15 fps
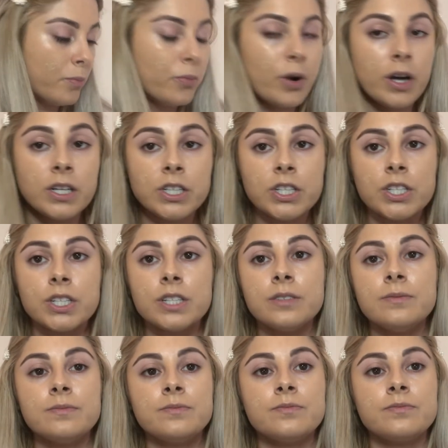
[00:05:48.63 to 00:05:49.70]
brush.
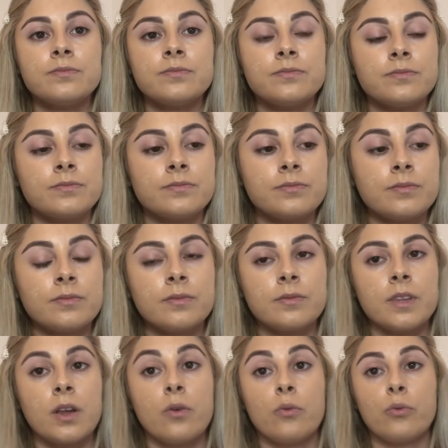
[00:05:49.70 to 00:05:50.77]

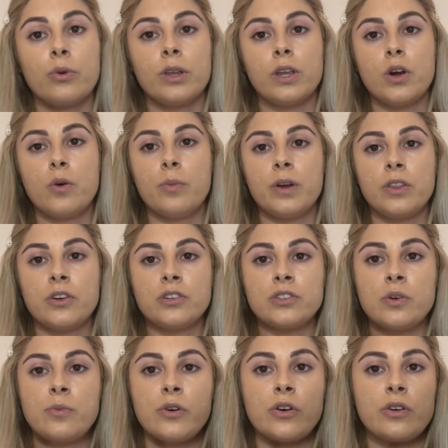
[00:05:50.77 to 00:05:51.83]
Really hoping there's
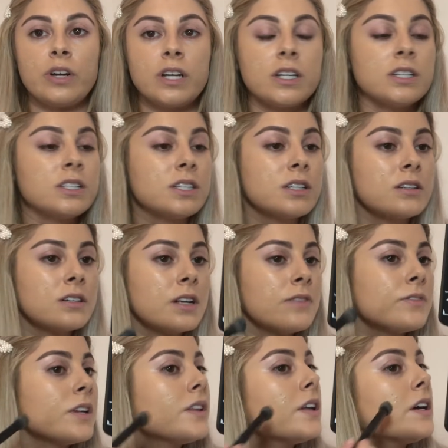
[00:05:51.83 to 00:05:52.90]
no more green concealer
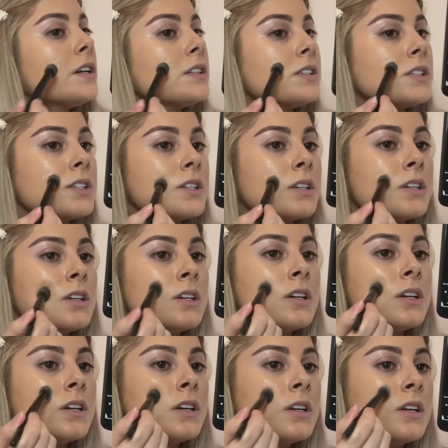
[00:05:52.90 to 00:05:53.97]
left on that.
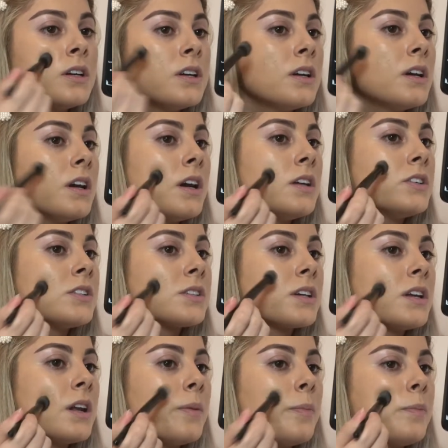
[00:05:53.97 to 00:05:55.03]
I'm just
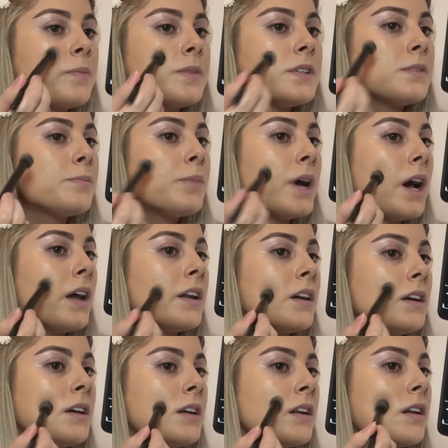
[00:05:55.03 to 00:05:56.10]
gonna pat
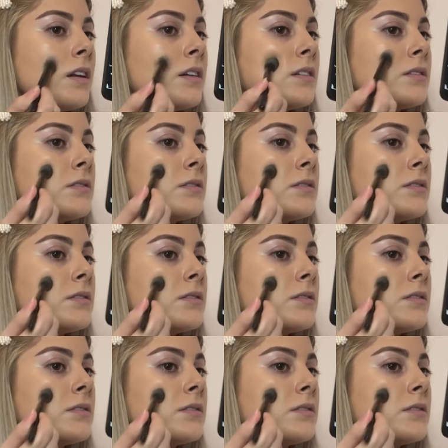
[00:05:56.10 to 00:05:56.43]
it in.